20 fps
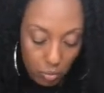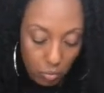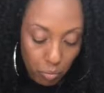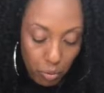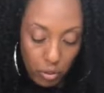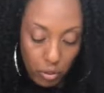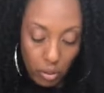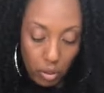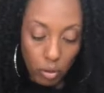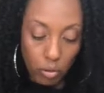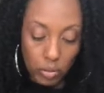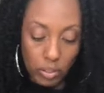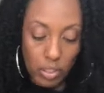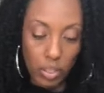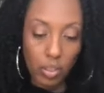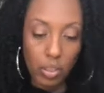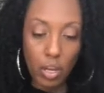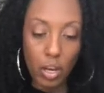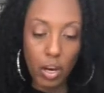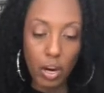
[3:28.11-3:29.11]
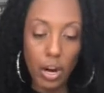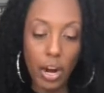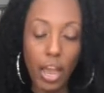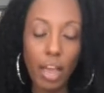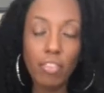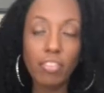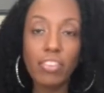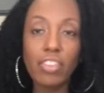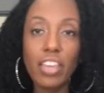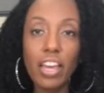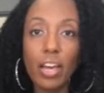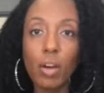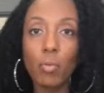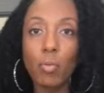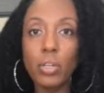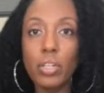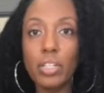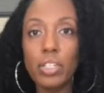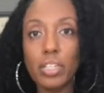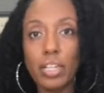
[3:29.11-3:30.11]
Put those in there, and then
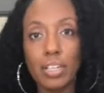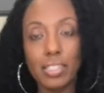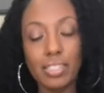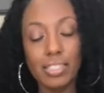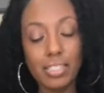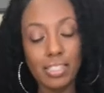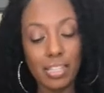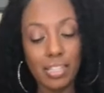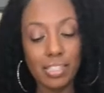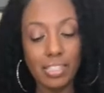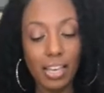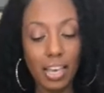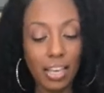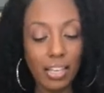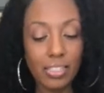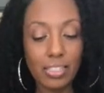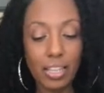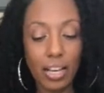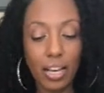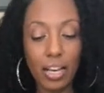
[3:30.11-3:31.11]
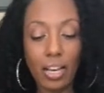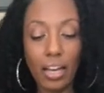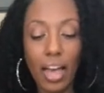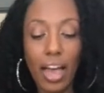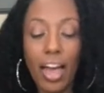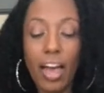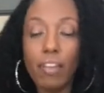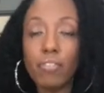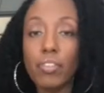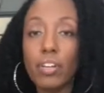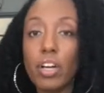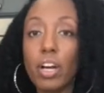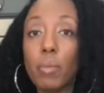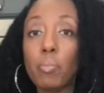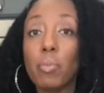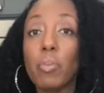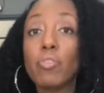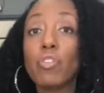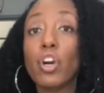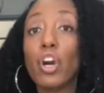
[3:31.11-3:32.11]
what it does is it takes a 1/2
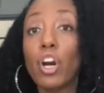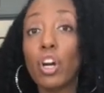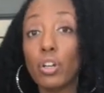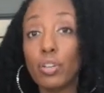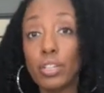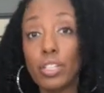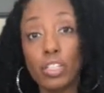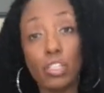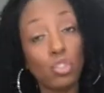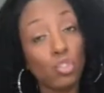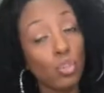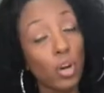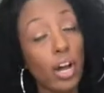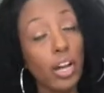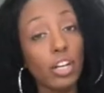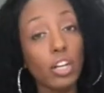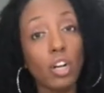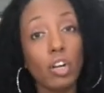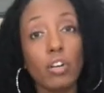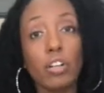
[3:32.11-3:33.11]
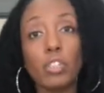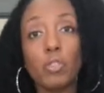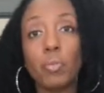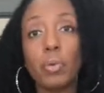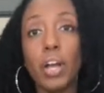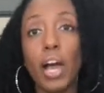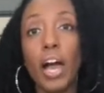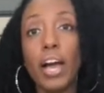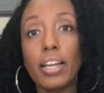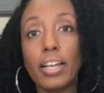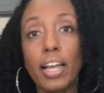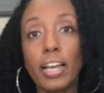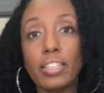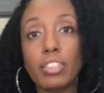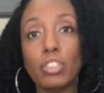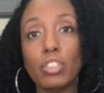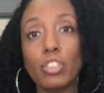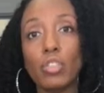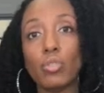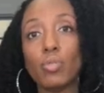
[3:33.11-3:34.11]
cup of currants, dried currants, but I
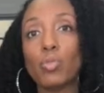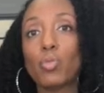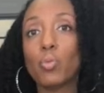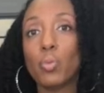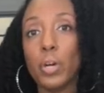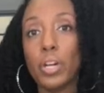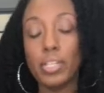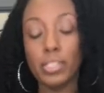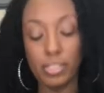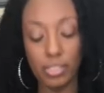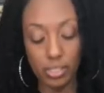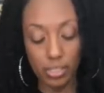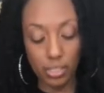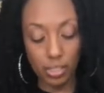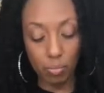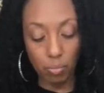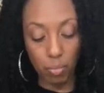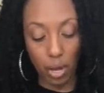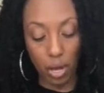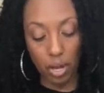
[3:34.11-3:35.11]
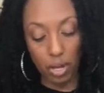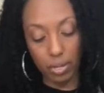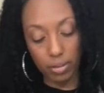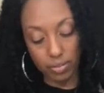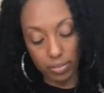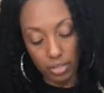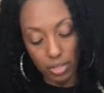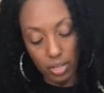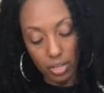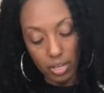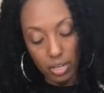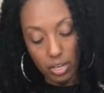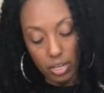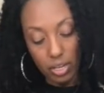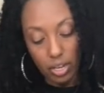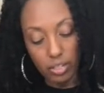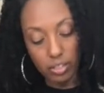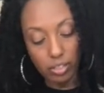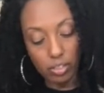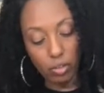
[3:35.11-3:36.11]
like to use raisins in mine.
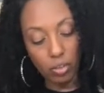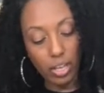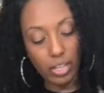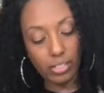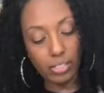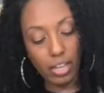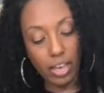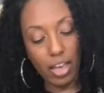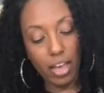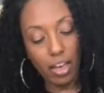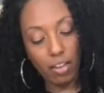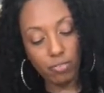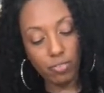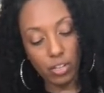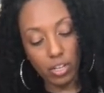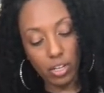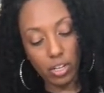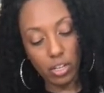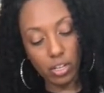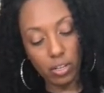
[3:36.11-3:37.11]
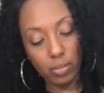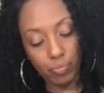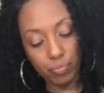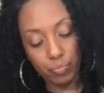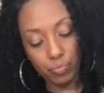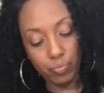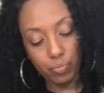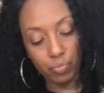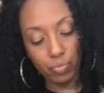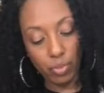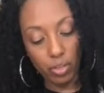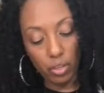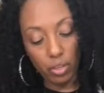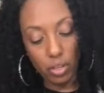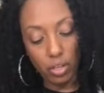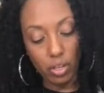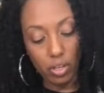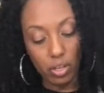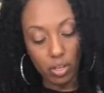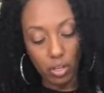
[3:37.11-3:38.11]
And so that's a 1/2 cup
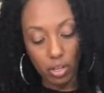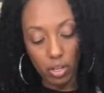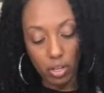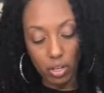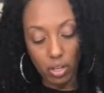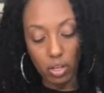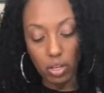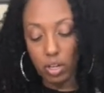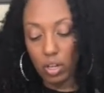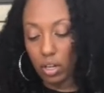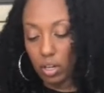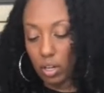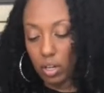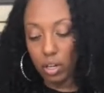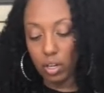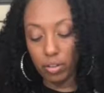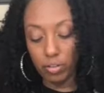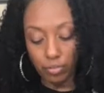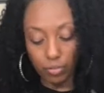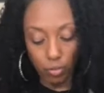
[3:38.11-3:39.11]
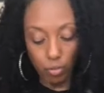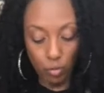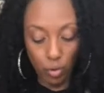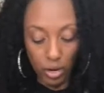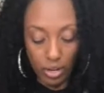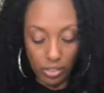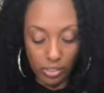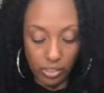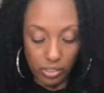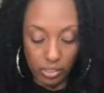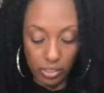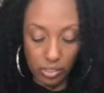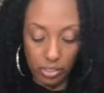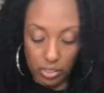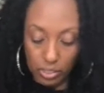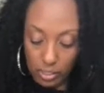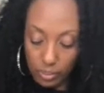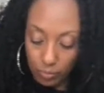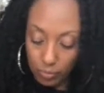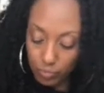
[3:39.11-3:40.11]
of
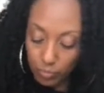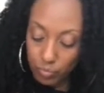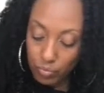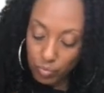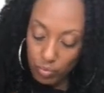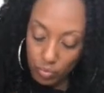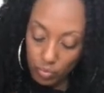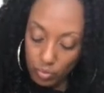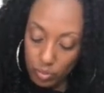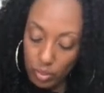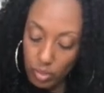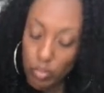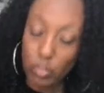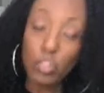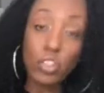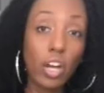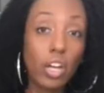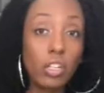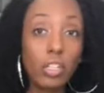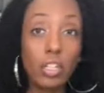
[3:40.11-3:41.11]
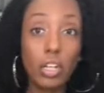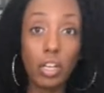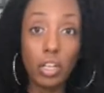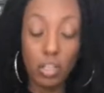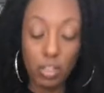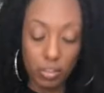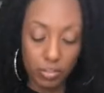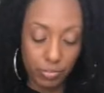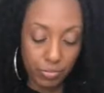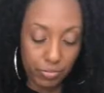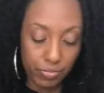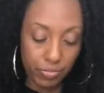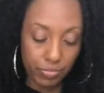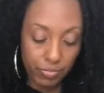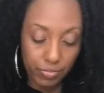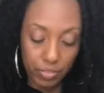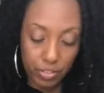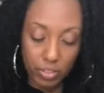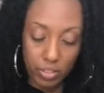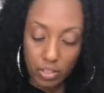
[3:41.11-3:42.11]
raisins, which I love,
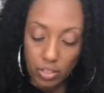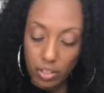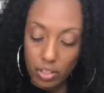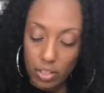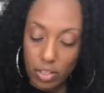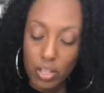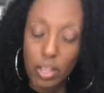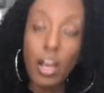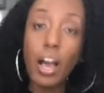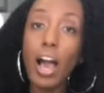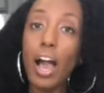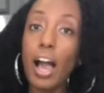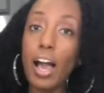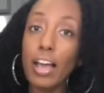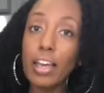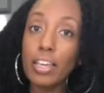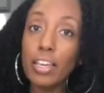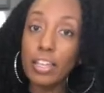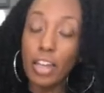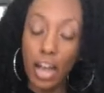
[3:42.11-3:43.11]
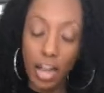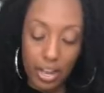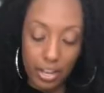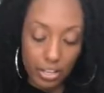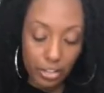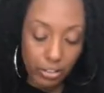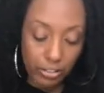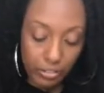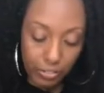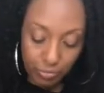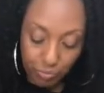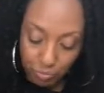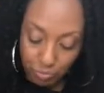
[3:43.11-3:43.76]
high in iron.